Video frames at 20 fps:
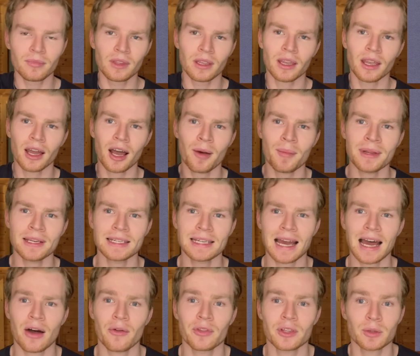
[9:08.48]
coming
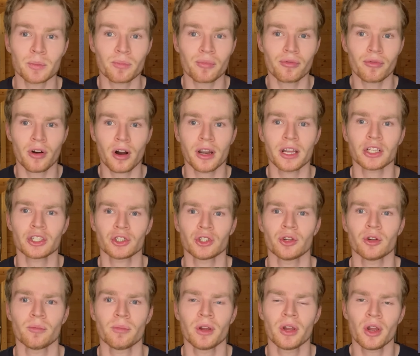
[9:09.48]
down this pranic
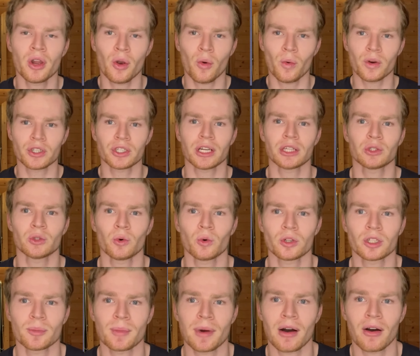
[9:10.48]
tube, which I
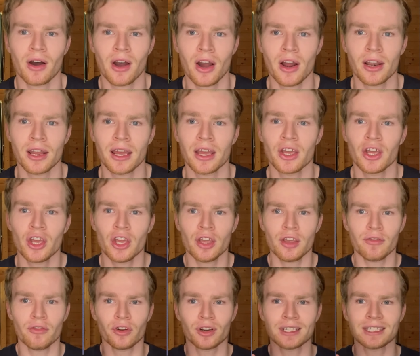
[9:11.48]
talked about earlier.
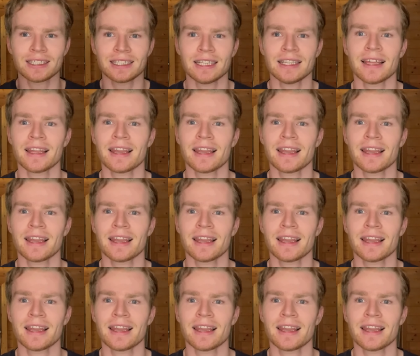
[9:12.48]
You've got to see that